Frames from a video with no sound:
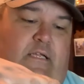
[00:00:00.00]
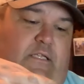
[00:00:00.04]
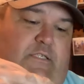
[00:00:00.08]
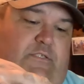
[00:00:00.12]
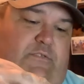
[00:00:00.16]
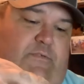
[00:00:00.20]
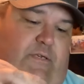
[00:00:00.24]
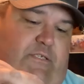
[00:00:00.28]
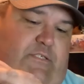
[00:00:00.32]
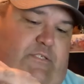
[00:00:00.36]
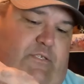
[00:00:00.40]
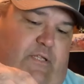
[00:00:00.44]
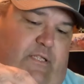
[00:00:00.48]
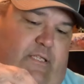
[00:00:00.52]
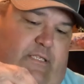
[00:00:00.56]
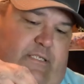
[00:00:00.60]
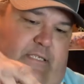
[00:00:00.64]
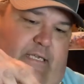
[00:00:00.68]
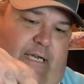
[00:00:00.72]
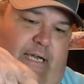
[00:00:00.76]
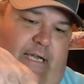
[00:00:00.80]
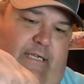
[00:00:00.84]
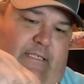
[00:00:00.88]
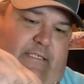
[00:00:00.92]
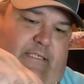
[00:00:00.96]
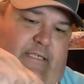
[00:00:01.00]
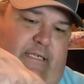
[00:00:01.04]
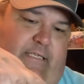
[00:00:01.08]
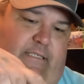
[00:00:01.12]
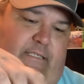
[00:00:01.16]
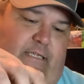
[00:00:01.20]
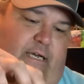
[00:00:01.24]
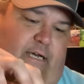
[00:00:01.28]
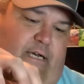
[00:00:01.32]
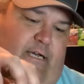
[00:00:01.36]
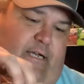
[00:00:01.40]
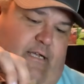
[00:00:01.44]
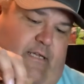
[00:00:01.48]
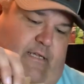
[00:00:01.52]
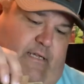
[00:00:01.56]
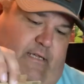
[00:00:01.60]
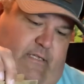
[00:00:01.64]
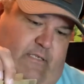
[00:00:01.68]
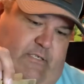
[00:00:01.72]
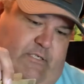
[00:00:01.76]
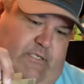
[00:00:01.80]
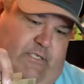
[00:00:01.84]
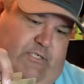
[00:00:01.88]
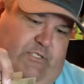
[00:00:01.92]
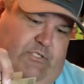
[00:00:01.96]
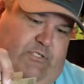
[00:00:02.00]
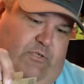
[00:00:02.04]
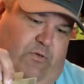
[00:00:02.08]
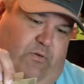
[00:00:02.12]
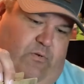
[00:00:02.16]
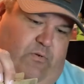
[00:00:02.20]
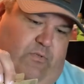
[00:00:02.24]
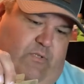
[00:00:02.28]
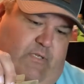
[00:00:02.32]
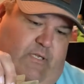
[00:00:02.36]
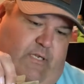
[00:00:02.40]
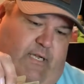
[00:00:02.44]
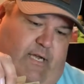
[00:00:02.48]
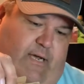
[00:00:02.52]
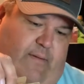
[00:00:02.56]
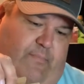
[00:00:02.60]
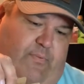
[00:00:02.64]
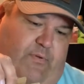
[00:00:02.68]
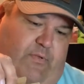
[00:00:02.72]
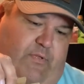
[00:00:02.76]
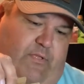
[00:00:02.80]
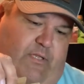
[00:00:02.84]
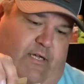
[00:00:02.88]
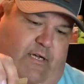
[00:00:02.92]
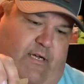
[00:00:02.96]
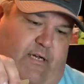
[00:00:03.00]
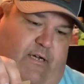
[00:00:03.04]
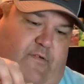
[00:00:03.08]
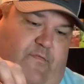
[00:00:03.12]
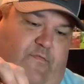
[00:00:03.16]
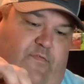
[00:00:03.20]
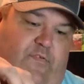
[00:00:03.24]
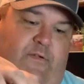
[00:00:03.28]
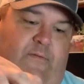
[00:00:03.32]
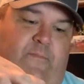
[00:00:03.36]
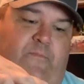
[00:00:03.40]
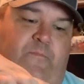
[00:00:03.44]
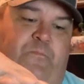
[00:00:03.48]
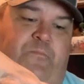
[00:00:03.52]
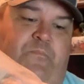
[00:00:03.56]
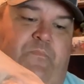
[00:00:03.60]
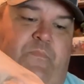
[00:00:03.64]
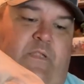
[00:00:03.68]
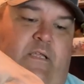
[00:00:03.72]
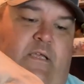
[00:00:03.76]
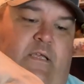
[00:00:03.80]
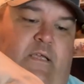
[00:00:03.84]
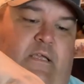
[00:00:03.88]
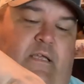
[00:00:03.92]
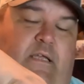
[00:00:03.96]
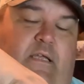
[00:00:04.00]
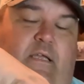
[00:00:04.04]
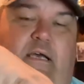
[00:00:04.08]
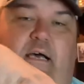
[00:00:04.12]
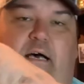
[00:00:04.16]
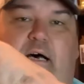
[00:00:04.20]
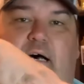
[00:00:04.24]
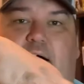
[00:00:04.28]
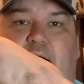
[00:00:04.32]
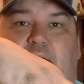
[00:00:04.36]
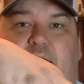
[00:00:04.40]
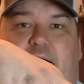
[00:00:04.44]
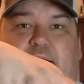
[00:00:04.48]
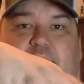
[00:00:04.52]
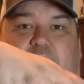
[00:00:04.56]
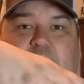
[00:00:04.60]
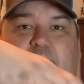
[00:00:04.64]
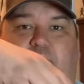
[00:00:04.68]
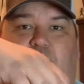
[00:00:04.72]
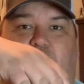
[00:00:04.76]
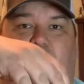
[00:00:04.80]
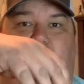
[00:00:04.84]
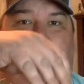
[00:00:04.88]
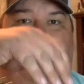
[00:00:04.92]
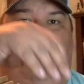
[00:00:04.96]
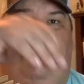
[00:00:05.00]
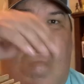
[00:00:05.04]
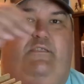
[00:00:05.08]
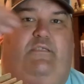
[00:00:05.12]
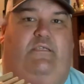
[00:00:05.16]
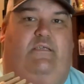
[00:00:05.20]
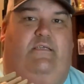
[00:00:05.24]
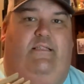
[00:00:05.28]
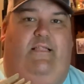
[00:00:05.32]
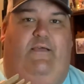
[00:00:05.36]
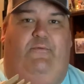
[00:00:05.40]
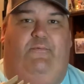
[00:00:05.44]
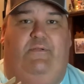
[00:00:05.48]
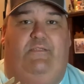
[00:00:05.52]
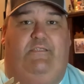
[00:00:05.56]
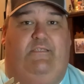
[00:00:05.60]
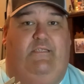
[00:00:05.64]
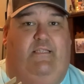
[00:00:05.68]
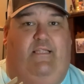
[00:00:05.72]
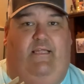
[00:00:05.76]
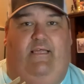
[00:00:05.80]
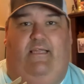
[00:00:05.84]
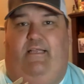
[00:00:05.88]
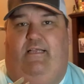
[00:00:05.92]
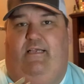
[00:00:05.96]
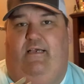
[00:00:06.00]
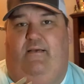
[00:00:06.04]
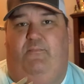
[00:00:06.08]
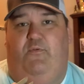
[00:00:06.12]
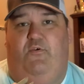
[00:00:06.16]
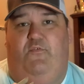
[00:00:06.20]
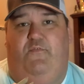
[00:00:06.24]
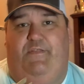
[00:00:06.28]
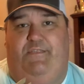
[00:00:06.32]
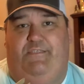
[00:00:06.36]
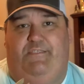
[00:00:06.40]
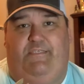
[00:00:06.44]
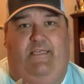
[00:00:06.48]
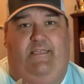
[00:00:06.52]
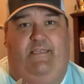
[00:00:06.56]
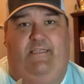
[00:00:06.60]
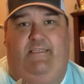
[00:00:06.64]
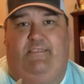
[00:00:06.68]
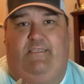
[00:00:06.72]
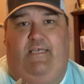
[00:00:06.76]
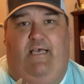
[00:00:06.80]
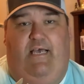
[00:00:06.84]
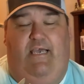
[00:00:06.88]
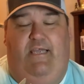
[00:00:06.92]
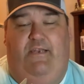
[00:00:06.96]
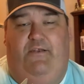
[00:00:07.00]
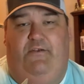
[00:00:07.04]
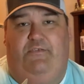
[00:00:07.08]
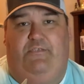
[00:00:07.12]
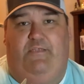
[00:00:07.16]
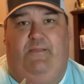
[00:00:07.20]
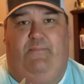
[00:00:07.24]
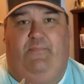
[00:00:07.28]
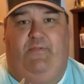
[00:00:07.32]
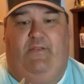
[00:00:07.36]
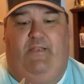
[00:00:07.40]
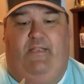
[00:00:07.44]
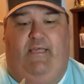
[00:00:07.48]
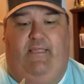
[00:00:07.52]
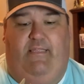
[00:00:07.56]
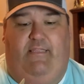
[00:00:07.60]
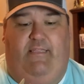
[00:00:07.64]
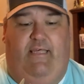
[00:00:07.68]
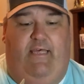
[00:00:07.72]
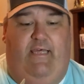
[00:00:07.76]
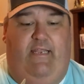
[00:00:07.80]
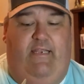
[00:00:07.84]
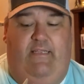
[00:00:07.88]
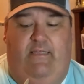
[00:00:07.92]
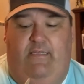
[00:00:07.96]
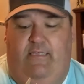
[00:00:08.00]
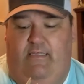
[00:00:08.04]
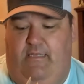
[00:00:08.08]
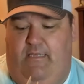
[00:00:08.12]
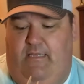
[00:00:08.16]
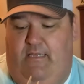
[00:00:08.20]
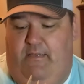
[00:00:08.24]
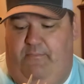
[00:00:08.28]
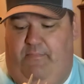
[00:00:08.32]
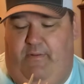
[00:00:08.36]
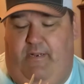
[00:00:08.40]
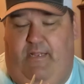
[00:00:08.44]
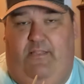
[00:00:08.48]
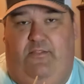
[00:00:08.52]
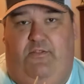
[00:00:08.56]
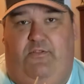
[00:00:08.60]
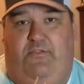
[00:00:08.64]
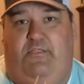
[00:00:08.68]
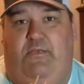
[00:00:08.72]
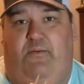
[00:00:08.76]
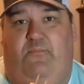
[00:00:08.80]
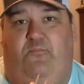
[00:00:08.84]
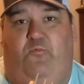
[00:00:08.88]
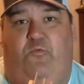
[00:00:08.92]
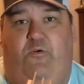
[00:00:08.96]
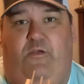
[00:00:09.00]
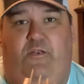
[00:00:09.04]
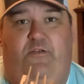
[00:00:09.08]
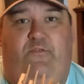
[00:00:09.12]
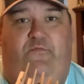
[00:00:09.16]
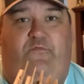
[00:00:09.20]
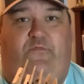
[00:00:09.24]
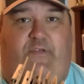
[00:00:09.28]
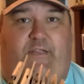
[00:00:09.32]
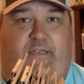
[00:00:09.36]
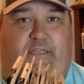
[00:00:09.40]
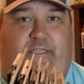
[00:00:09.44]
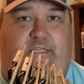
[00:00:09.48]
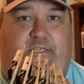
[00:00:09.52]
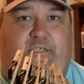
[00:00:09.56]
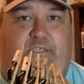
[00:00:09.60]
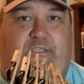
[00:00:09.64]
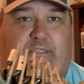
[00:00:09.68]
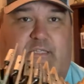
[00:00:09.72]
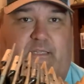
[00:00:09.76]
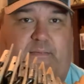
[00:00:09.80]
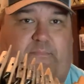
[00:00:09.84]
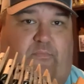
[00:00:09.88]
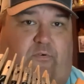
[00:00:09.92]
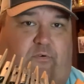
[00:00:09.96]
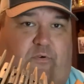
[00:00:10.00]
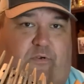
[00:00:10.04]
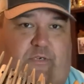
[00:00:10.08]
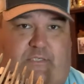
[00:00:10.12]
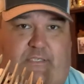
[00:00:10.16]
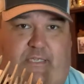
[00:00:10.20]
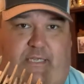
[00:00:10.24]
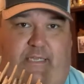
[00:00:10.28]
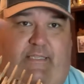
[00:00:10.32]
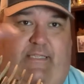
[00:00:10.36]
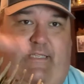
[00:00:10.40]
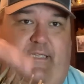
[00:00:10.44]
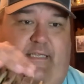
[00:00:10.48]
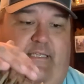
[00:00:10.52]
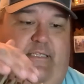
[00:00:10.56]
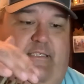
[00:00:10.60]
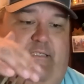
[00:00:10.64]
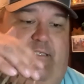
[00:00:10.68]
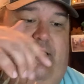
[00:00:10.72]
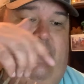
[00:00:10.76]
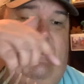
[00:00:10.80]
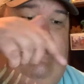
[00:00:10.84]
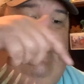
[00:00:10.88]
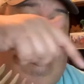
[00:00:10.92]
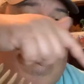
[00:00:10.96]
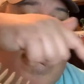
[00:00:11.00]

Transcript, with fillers: So I saw this guy on TikTok just sold a couple of uh, clipboards. They went to like a movie set design or something like that. But I looked up wooden vintage clipboards like these.